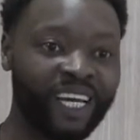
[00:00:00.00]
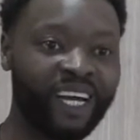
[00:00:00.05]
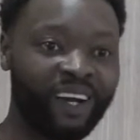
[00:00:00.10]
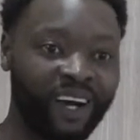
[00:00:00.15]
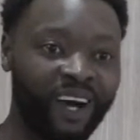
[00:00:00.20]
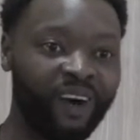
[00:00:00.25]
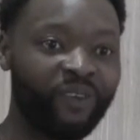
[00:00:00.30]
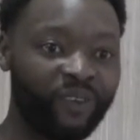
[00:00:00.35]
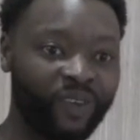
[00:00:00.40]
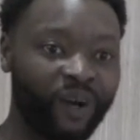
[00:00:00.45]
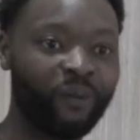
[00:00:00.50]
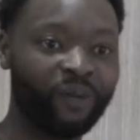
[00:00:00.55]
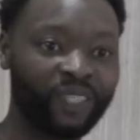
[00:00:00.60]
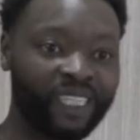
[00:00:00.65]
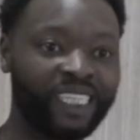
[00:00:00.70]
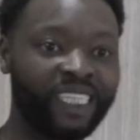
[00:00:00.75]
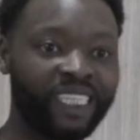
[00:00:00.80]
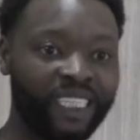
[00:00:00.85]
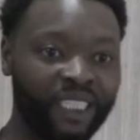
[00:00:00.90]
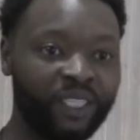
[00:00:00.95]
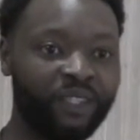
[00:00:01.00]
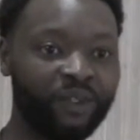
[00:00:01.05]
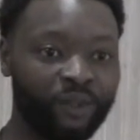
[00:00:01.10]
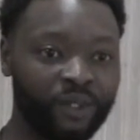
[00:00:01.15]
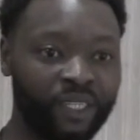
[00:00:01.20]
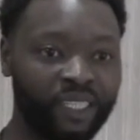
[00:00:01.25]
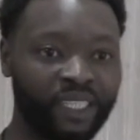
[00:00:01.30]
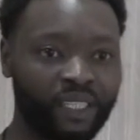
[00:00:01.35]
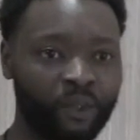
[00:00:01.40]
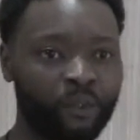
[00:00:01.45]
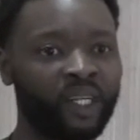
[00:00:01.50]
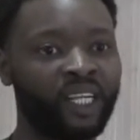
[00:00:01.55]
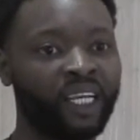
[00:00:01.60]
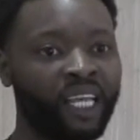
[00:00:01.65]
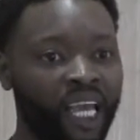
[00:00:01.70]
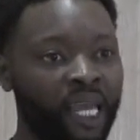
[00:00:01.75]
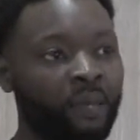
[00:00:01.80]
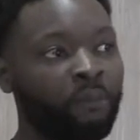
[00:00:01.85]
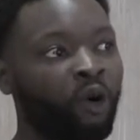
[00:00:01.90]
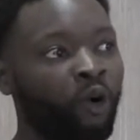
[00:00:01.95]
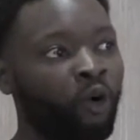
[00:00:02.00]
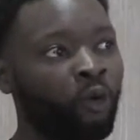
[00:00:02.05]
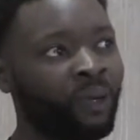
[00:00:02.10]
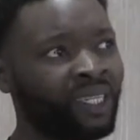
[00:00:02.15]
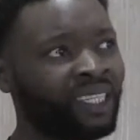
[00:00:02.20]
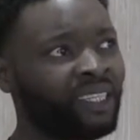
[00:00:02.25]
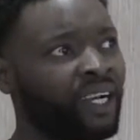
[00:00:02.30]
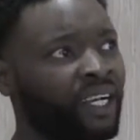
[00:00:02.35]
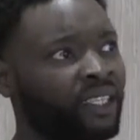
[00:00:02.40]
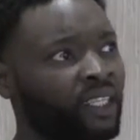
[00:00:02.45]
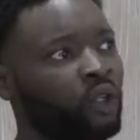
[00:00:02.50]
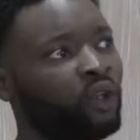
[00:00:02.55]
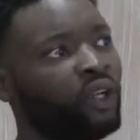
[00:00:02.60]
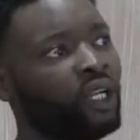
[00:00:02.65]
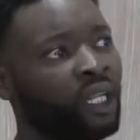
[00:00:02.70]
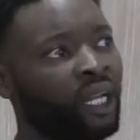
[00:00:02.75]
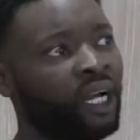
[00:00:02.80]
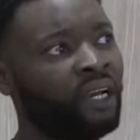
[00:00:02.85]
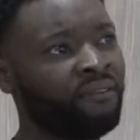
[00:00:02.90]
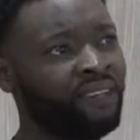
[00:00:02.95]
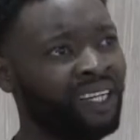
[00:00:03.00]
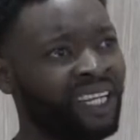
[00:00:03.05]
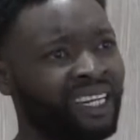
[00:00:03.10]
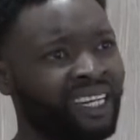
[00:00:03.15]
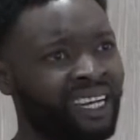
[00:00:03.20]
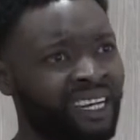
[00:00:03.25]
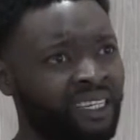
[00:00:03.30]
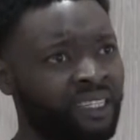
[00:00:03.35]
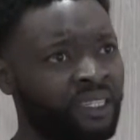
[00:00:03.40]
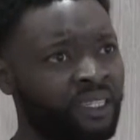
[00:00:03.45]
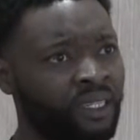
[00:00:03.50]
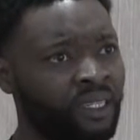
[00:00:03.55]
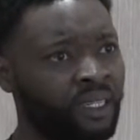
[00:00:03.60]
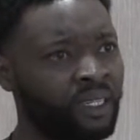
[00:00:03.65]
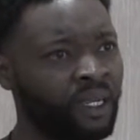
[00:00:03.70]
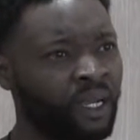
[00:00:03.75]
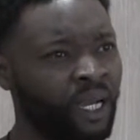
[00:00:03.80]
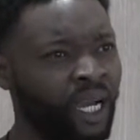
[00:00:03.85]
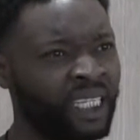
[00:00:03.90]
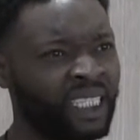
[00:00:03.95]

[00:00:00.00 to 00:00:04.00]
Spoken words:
I want to see you do this. So when I came home, I started to look at life like that.